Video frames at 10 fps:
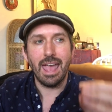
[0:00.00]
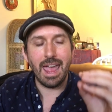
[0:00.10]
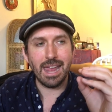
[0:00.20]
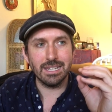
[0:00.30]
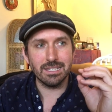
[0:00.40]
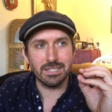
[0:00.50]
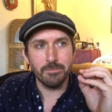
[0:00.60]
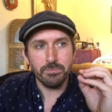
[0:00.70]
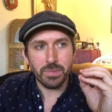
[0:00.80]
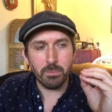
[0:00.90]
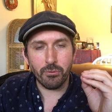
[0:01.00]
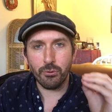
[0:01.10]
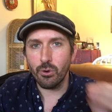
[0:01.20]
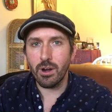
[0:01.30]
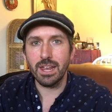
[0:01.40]
And
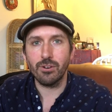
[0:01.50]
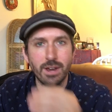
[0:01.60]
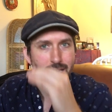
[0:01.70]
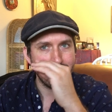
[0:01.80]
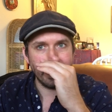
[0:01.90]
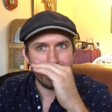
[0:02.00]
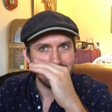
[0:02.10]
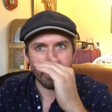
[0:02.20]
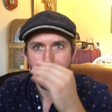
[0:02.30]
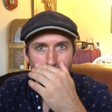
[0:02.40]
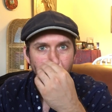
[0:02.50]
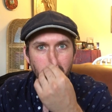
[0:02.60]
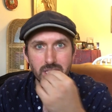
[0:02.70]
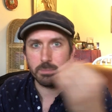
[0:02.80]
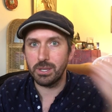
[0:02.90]
before I create ideas about who
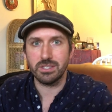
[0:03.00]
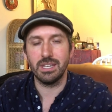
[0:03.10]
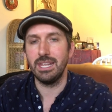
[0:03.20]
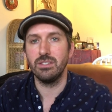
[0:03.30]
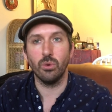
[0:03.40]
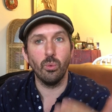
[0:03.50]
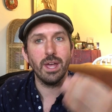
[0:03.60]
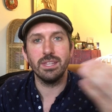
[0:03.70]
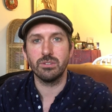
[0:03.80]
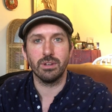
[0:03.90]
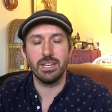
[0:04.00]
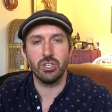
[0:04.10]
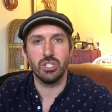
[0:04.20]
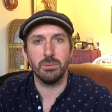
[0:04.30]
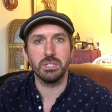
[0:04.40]
this person is or where this
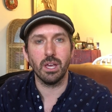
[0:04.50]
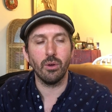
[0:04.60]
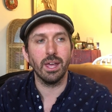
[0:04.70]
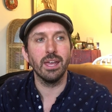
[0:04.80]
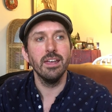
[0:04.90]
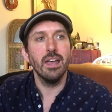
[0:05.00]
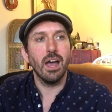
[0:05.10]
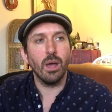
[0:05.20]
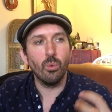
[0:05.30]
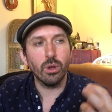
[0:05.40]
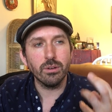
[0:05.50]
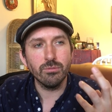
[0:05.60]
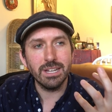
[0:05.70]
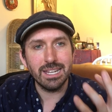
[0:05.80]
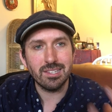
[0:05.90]
relationship's going, I want to
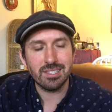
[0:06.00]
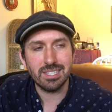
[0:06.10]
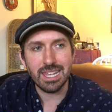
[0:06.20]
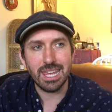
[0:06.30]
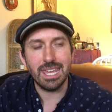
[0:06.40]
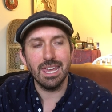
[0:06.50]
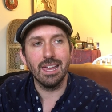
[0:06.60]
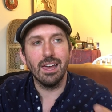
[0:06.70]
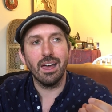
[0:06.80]
really see,